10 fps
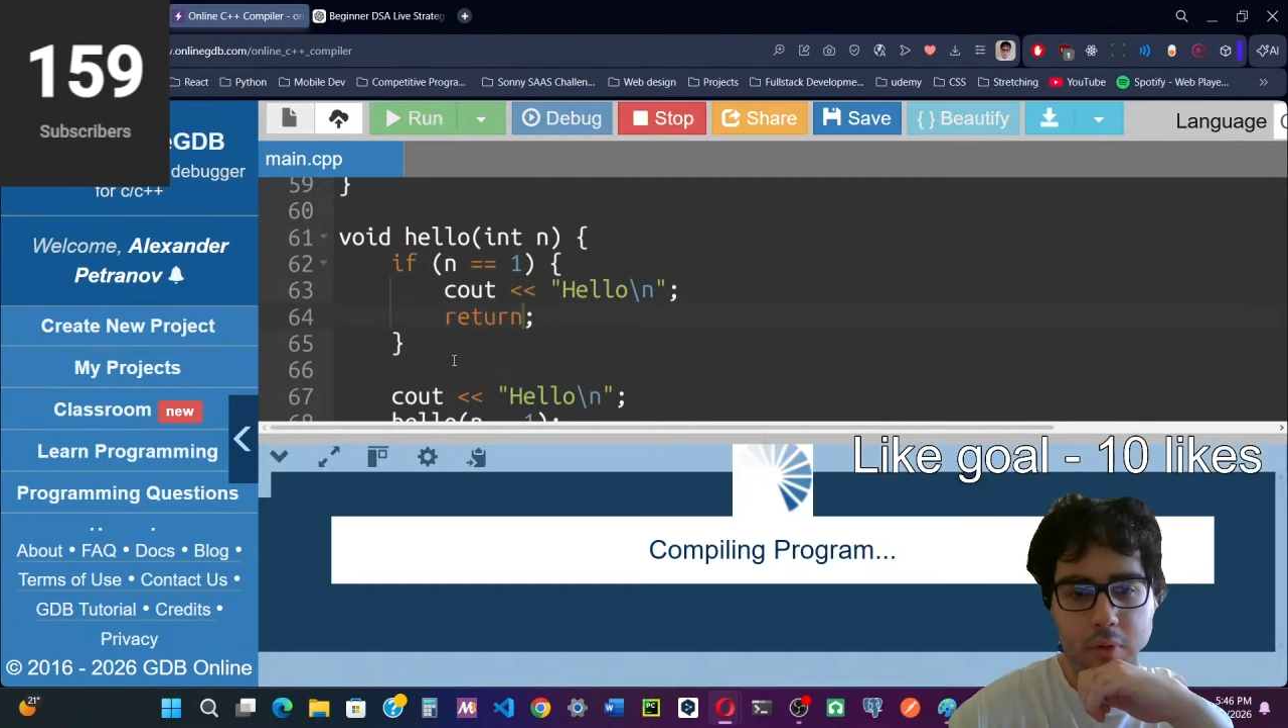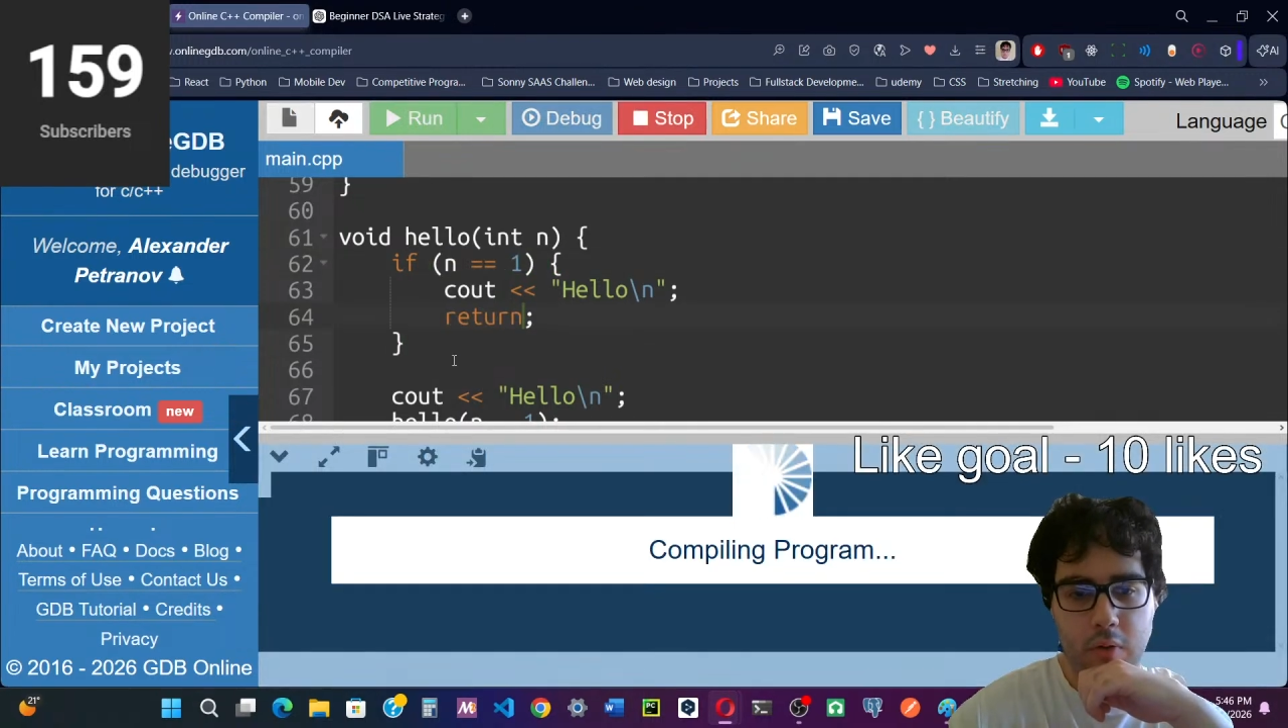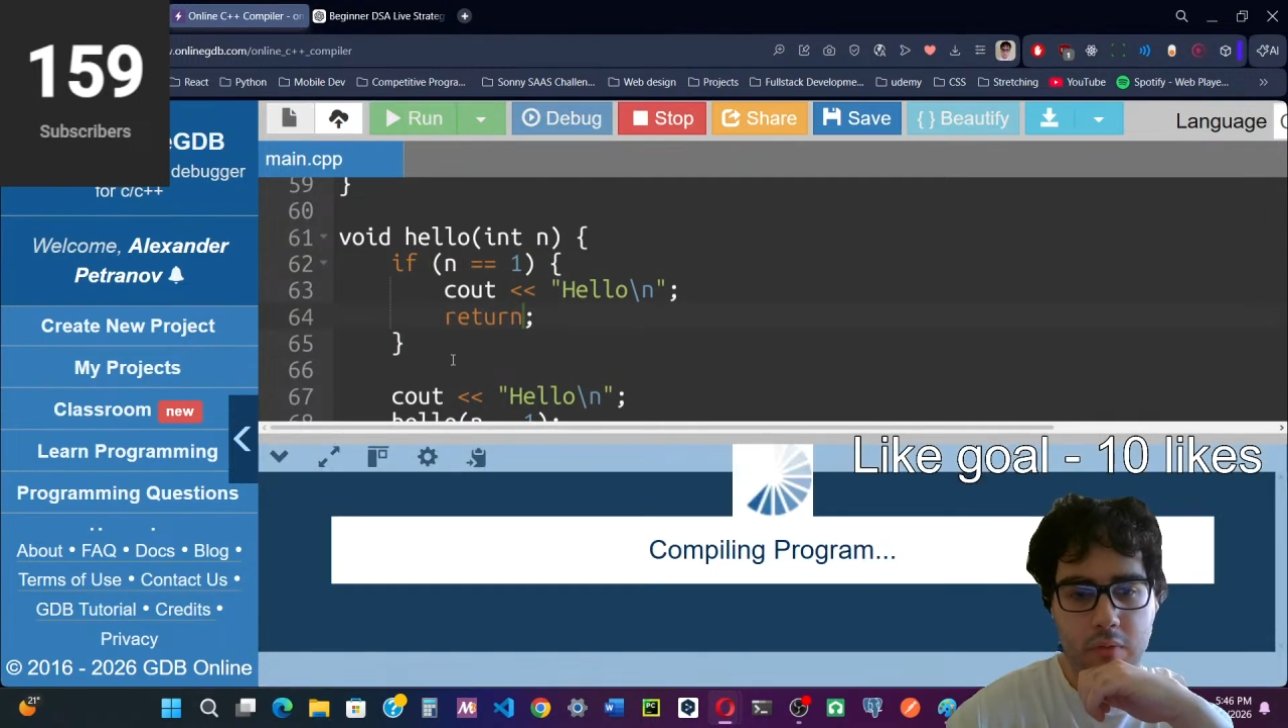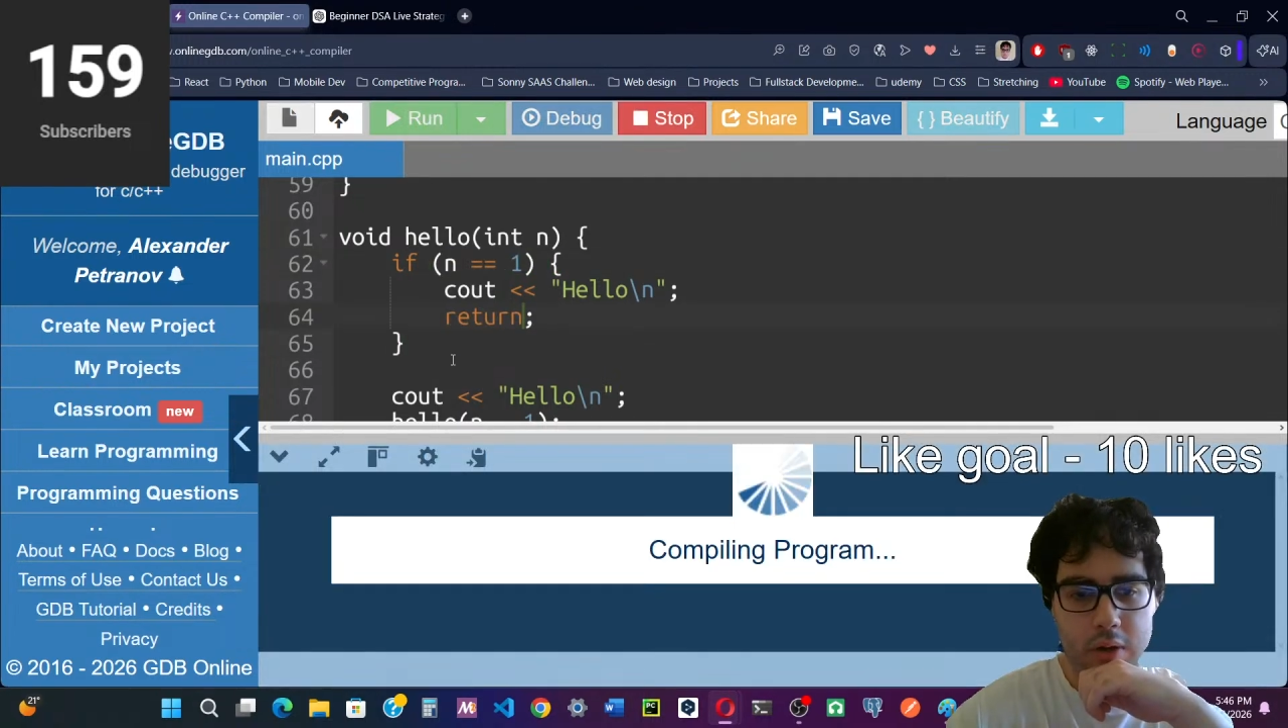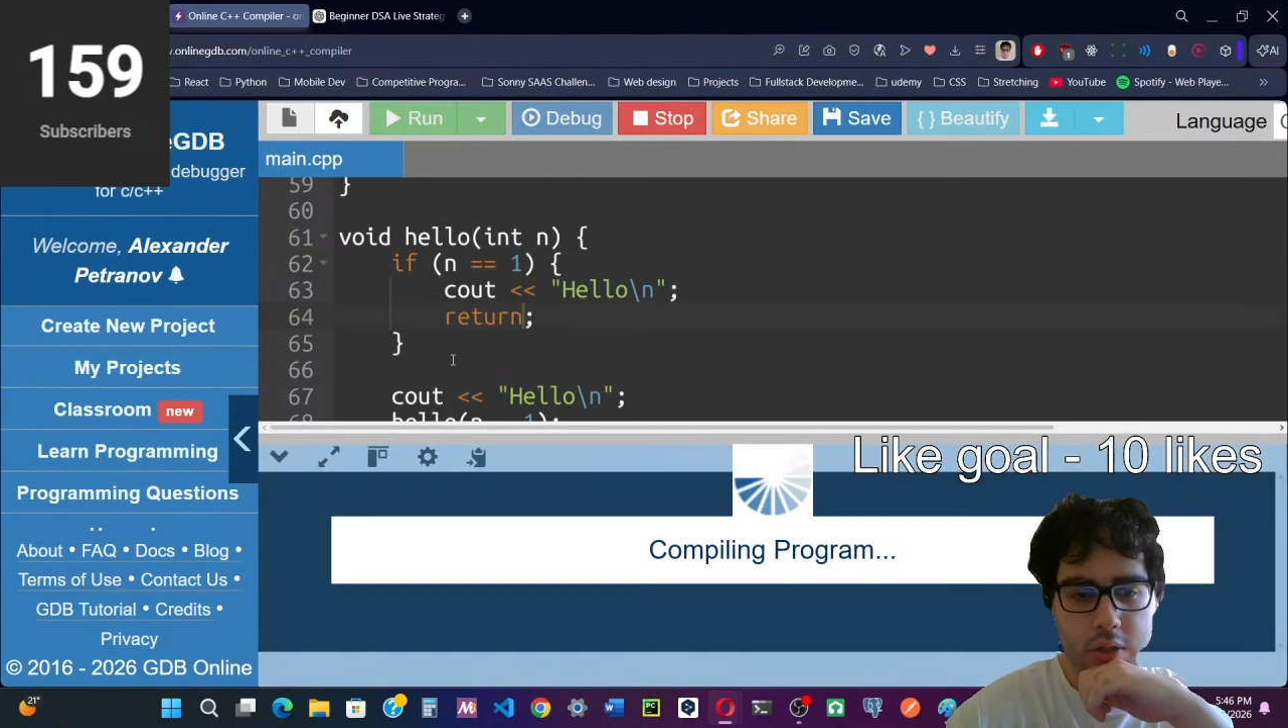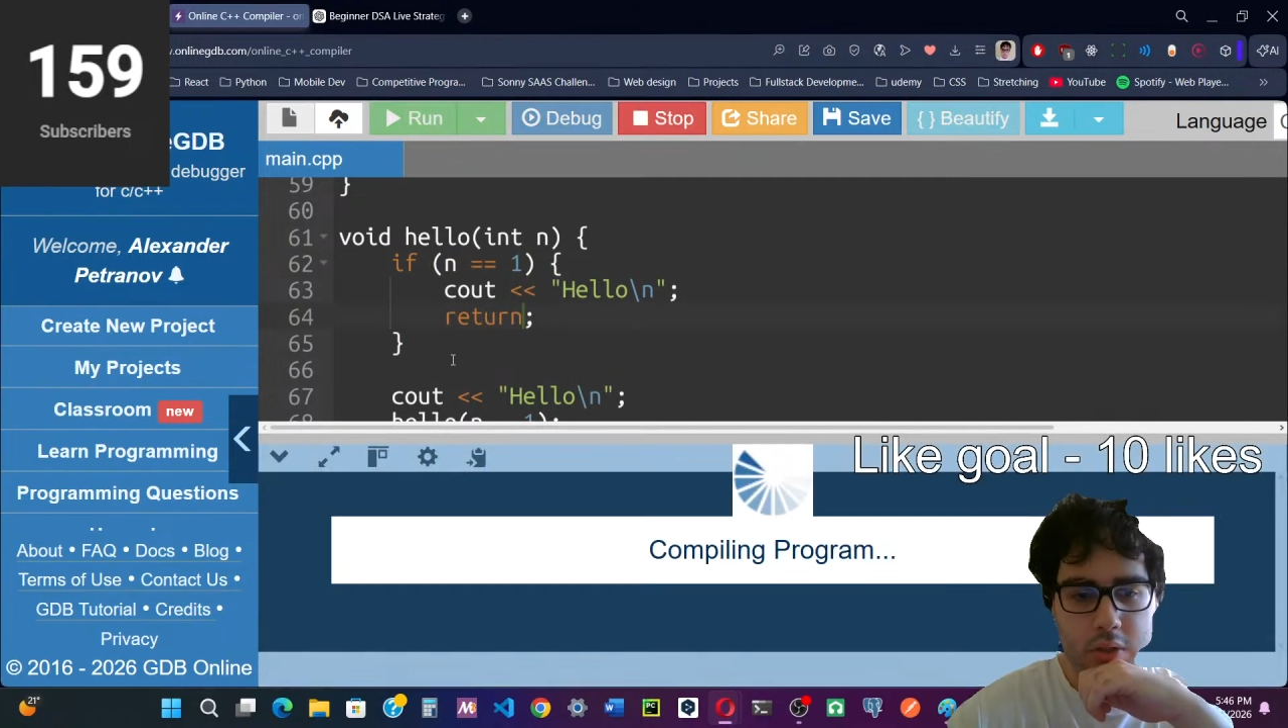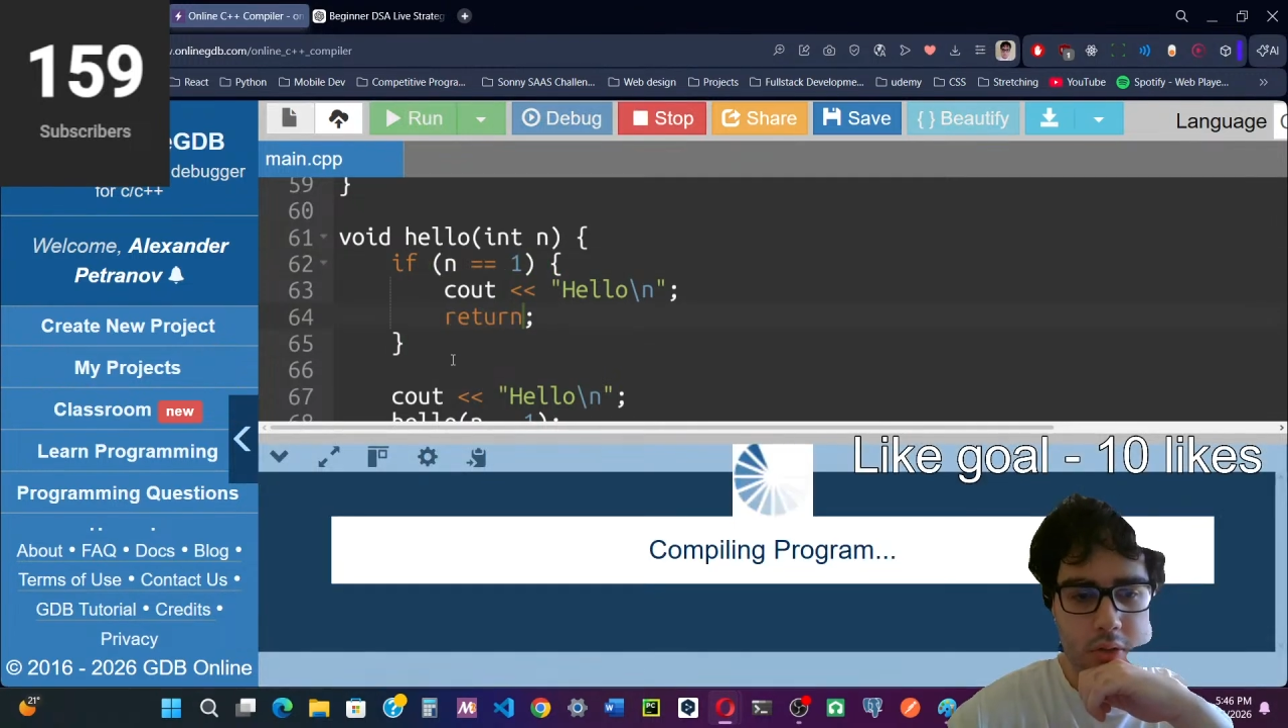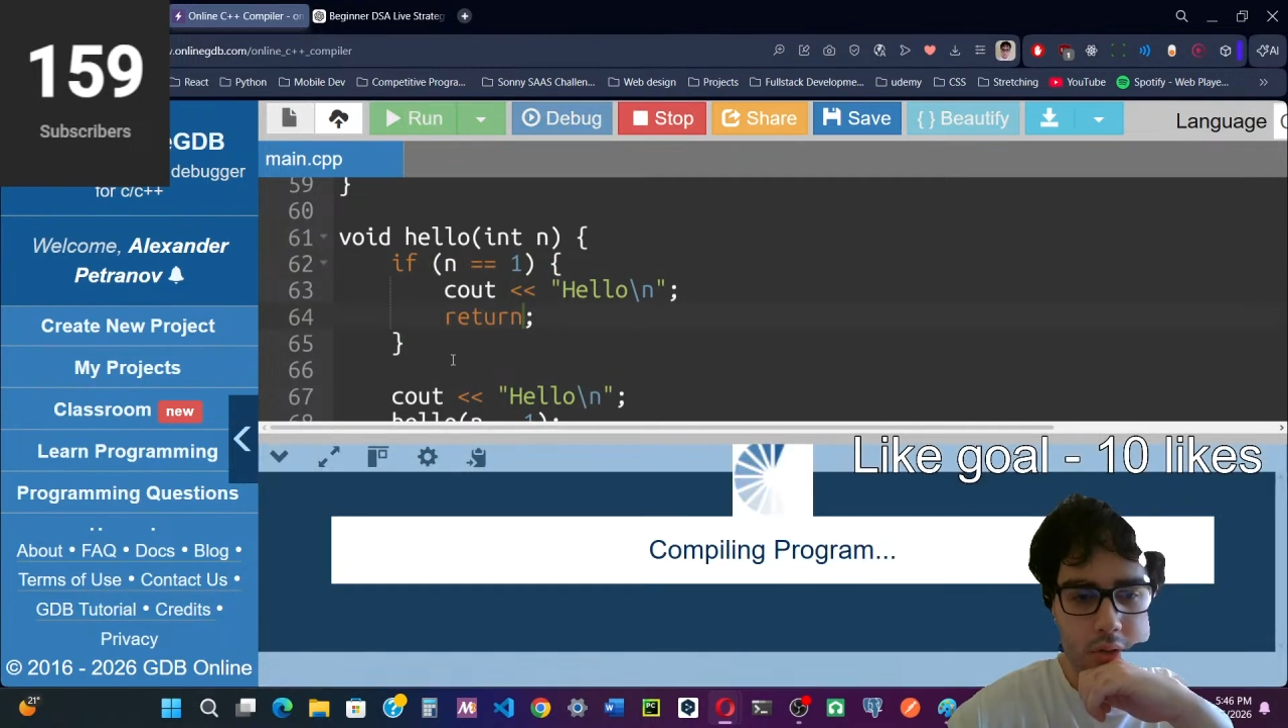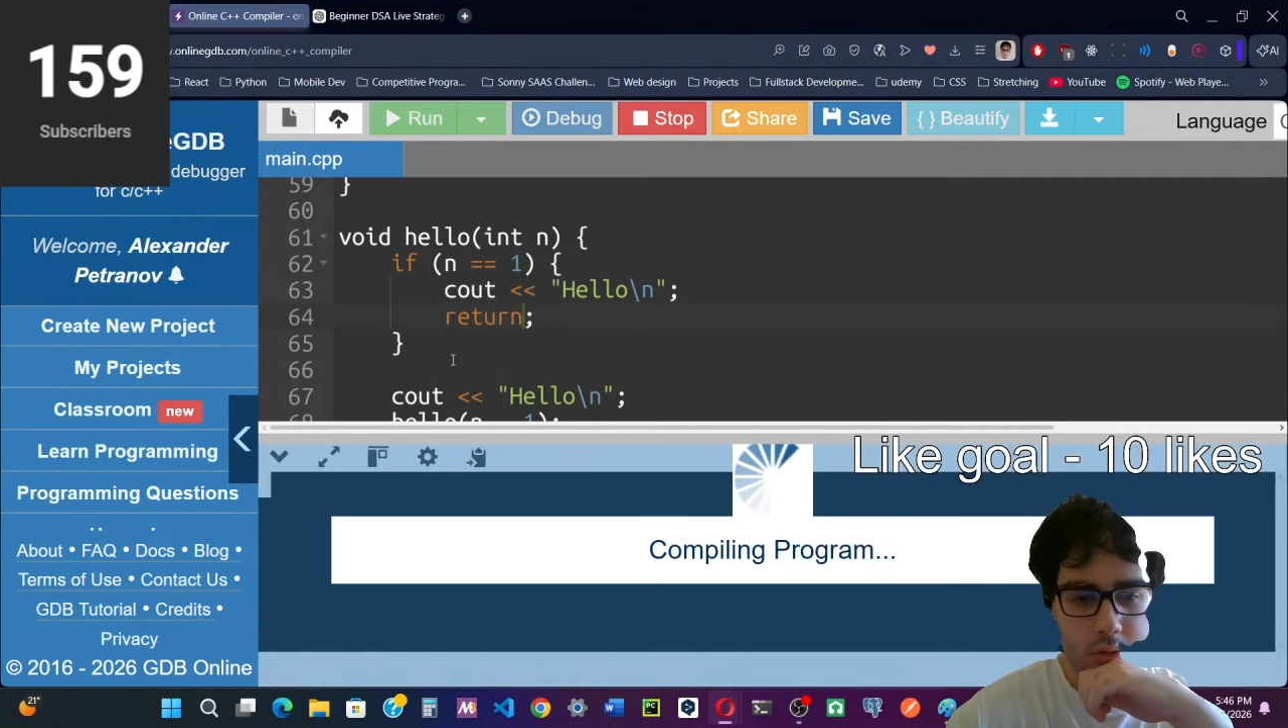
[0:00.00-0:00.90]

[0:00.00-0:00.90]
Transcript: our function.